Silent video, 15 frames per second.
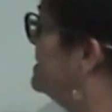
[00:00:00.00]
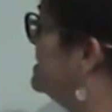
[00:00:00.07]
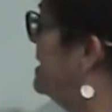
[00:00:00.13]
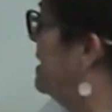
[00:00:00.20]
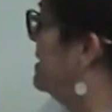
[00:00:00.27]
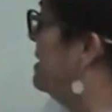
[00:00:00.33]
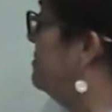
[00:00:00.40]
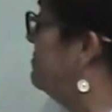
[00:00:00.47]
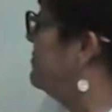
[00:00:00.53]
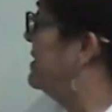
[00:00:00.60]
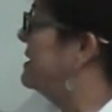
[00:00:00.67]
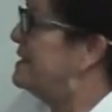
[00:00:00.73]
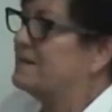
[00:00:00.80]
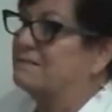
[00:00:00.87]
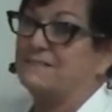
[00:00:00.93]
like, I'm
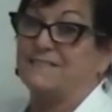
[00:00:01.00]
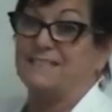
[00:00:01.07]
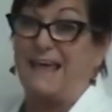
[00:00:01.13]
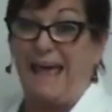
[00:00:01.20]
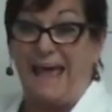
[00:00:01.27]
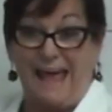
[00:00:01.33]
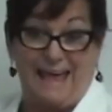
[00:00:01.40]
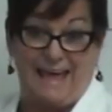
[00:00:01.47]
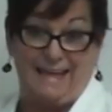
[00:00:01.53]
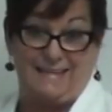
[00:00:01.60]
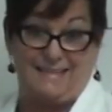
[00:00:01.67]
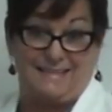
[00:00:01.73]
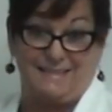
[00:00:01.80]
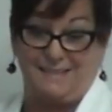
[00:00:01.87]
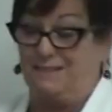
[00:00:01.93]
feeling sad,
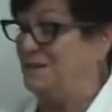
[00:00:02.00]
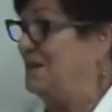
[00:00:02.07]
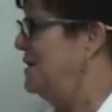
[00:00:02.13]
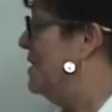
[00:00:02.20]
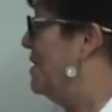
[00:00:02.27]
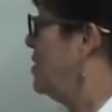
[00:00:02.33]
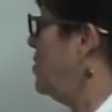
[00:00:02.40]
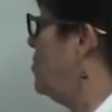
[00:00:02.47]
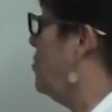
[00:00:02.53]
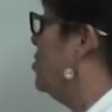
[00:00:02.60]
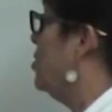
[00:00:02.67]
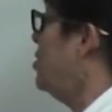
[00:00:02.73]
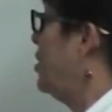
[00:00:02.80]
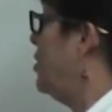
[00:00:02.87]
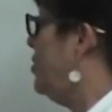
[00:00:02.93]
or
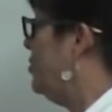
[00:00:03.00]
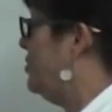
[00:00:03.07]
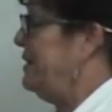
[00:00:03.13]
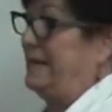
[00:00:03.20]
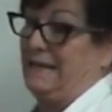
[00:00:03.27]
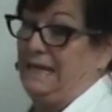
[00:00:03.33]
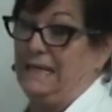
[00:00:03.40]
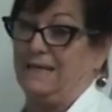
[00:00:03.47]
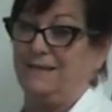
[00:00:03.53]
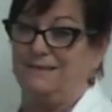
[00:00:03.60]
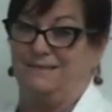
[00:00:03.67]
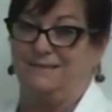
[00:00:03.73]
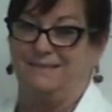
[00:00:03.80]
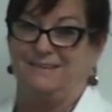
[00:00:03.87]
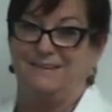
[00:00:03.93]
lonely,
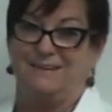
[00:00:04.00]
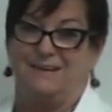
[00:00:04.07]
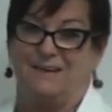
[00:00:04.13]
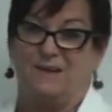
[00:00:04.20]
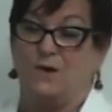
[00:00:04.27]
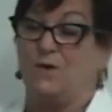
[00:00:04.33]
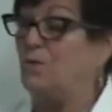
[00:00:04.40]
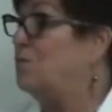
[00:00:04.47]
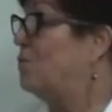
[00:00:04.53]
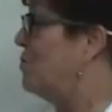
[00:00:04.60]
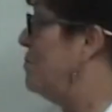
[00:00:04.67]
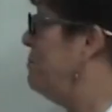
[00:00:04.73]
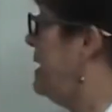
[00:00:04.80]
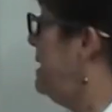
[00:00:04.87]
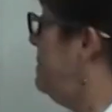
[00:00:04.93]
or
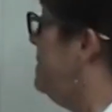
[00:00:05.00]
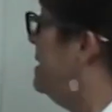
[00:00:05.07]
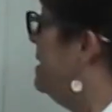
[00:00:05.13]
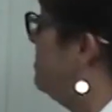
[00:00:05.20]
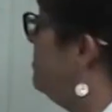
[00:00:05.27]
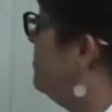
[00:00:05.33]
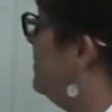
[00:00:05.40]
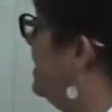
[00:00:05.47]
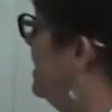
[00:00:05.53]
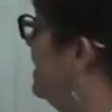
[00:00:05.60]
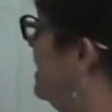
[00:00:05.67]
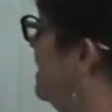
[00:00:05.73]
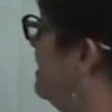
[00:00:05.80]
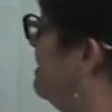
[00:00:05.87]
maybe I'm feeling